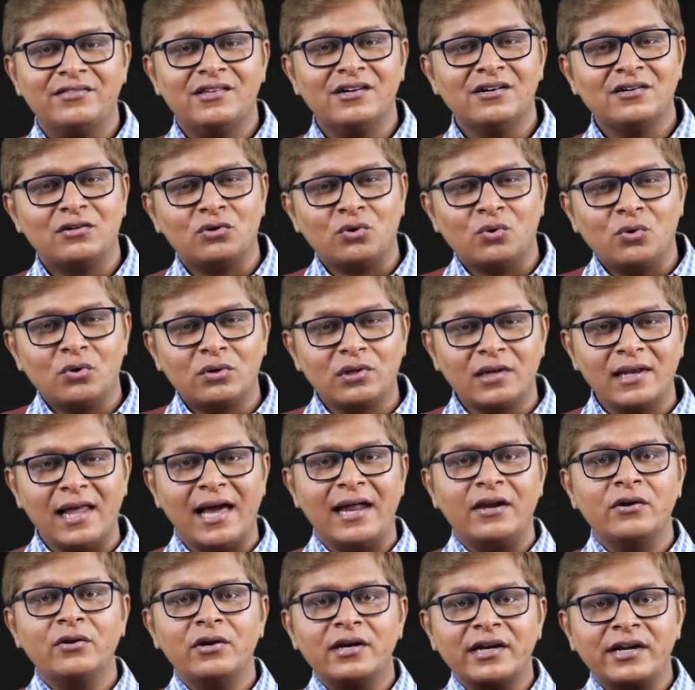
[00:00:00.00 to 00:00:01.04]
The total
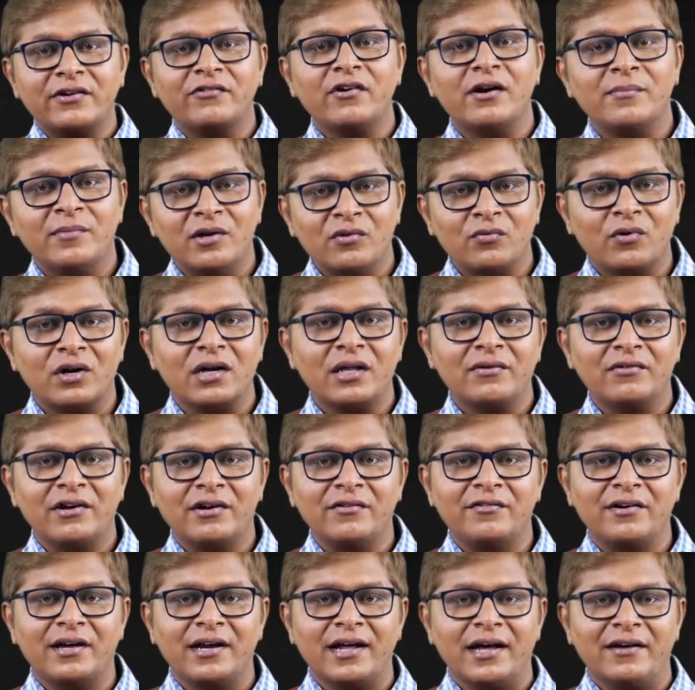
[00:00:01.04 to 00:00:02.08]
annual requirement,
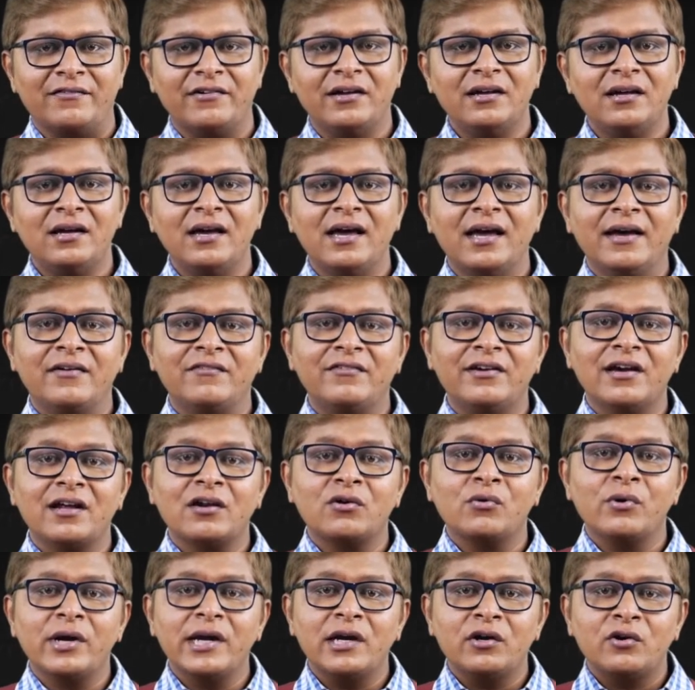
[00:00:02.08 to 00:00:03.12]
whatever we are having, we
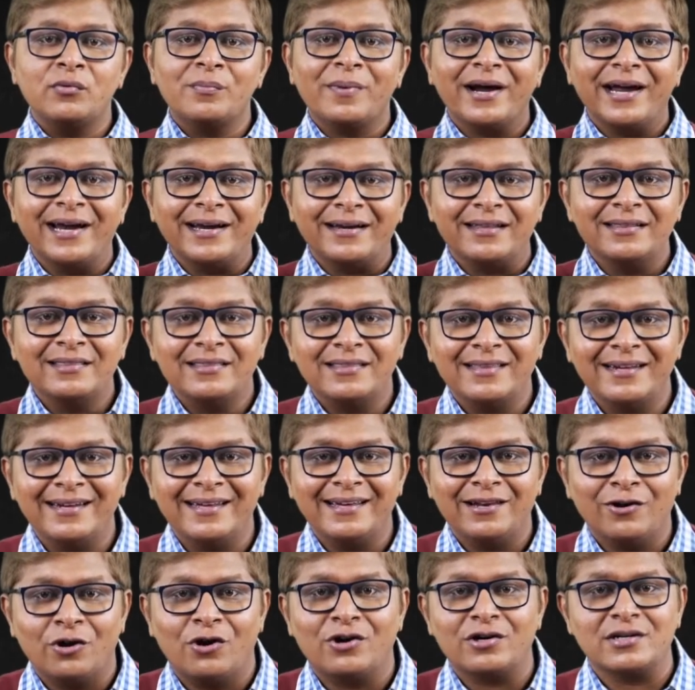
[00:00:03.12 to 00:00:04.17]
are going to buy it in
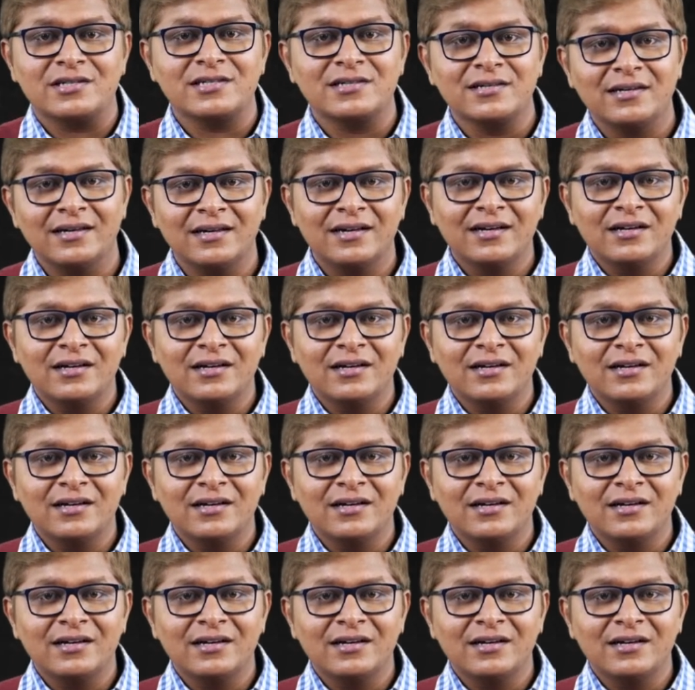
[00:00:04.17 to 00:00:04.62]
3 lots.